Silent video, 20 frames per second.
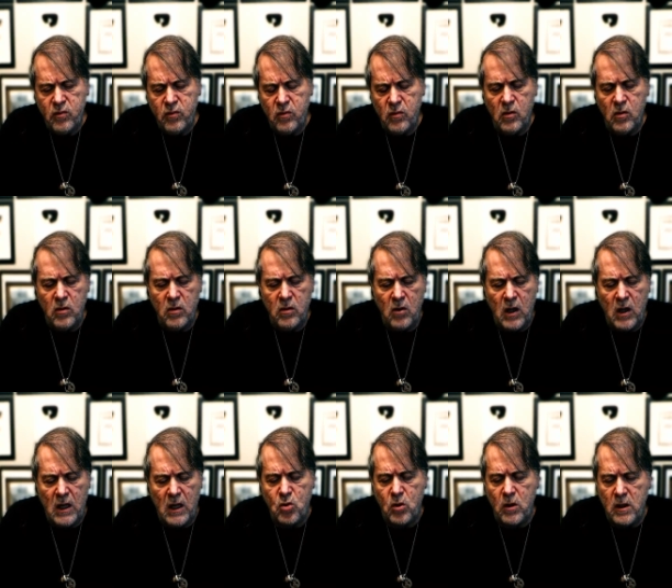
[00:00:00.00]
Oh, no,
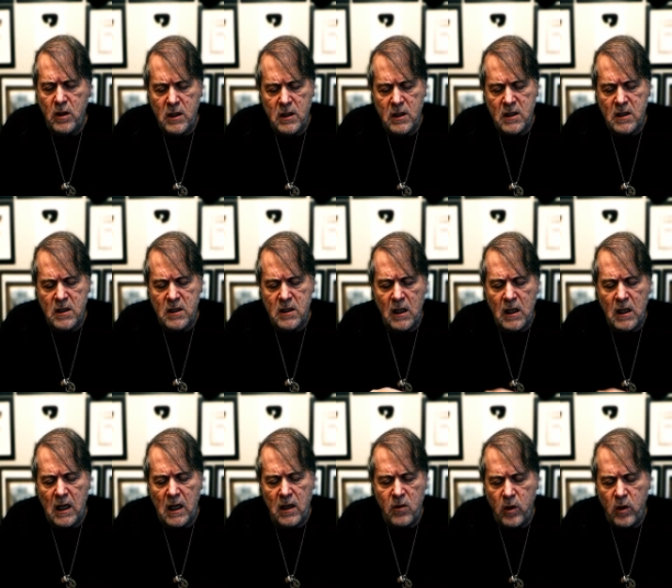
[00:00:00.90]
actually, this is the
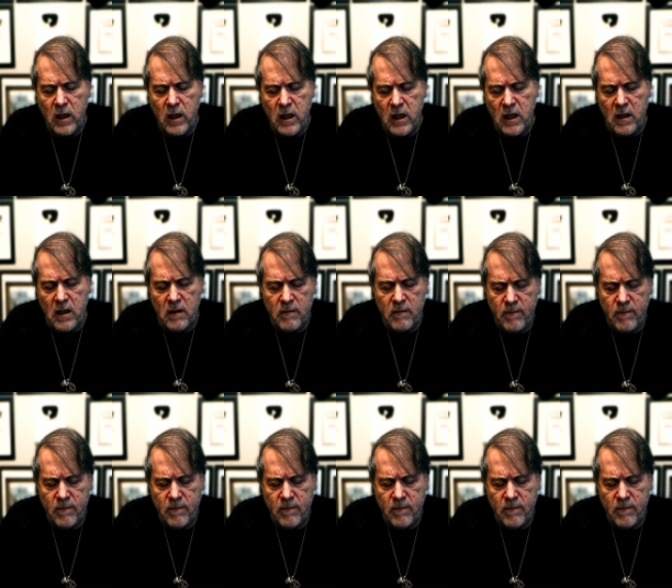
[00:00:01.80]
card right here.